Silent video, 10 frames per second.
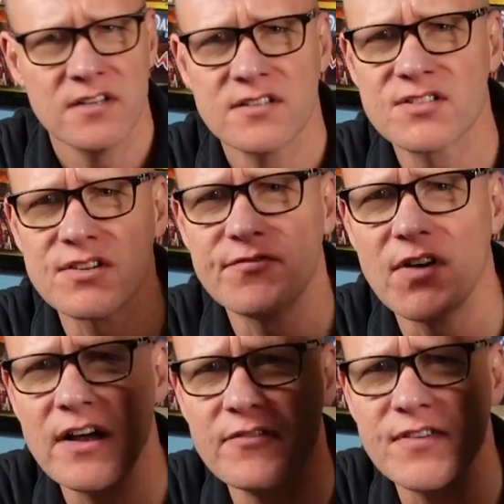
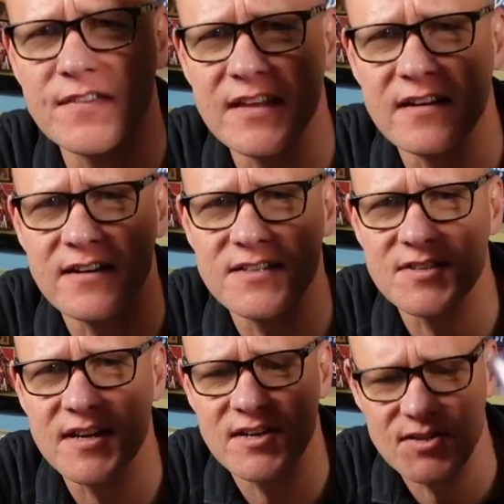surviving the Ice
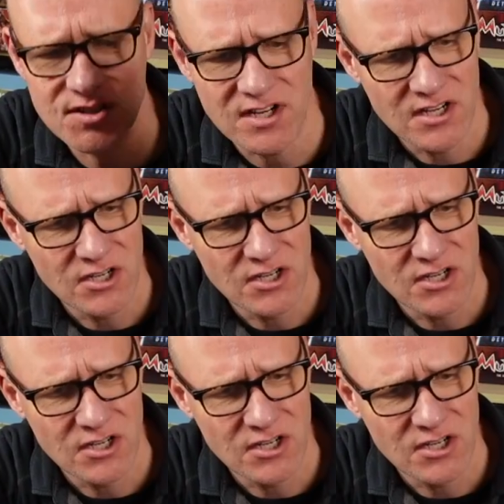Age?